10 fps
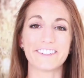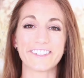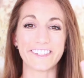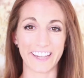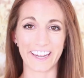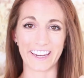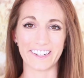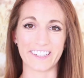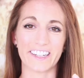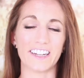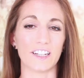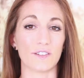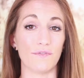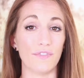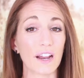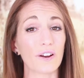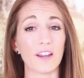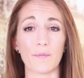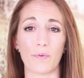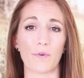Second, it's
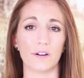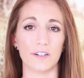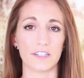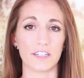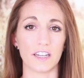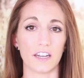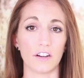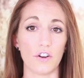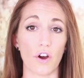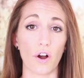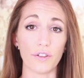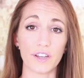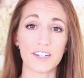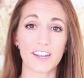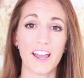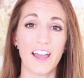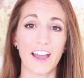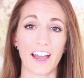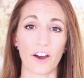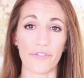very important to acknowledge
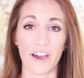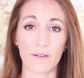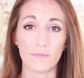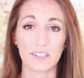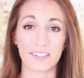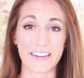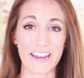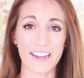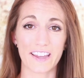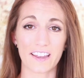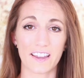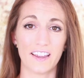how that mistake